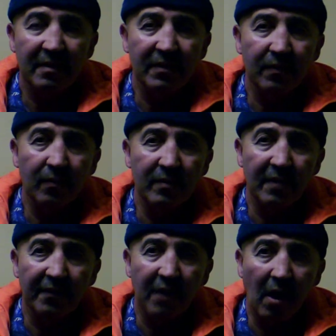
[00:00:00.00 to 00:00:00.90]
schools of
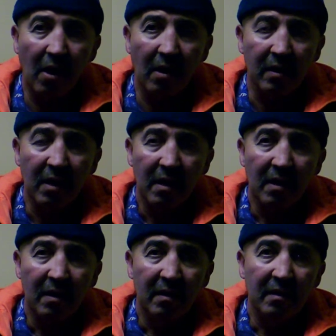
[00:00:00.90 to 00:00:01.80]
thought,
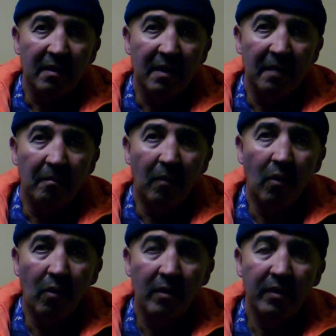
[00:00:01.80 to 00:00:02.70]
the
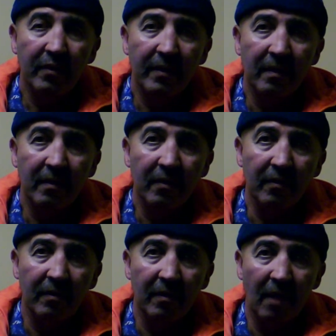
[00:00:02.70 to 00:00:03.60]
more you
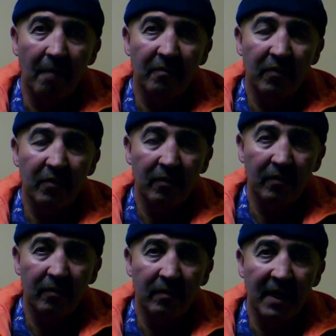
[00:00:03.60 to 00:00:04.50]
come to
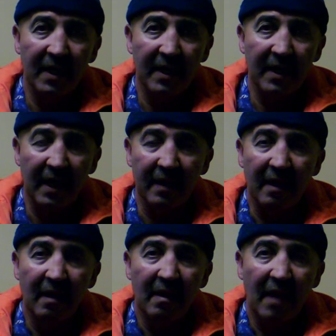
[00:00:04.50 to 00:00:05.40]
think that
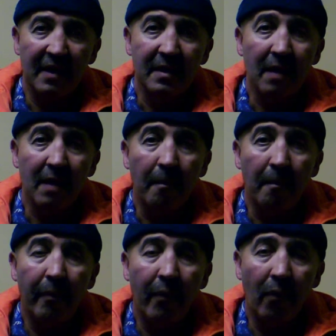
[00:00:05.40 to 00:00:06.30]
at some
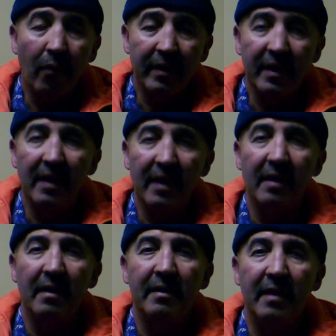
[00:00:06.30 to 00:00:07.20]
point
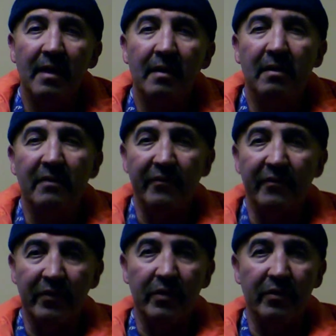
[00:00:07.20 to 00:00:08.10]
they'll
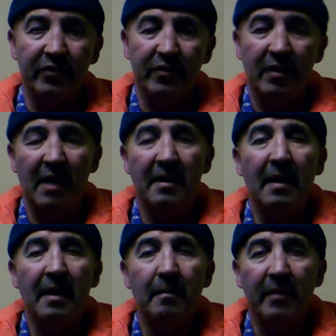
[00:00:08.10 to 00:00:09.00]
converge and they'll
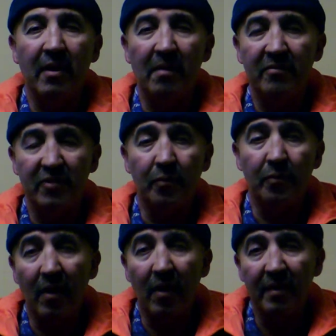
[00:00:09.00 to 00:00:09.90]
become just
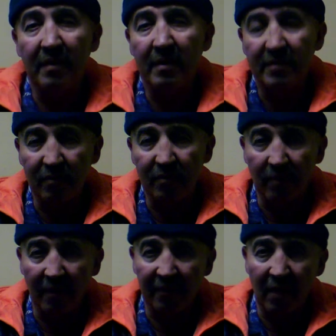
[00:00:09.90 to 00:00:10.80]
one school of
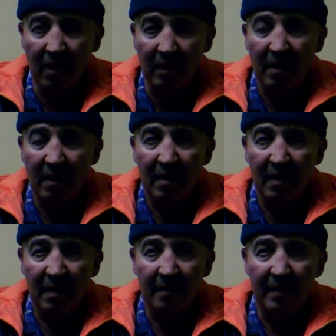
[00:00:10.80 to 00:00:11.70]
thought.
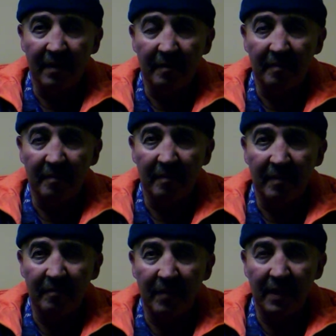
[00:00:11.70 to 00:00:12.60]
Uh, but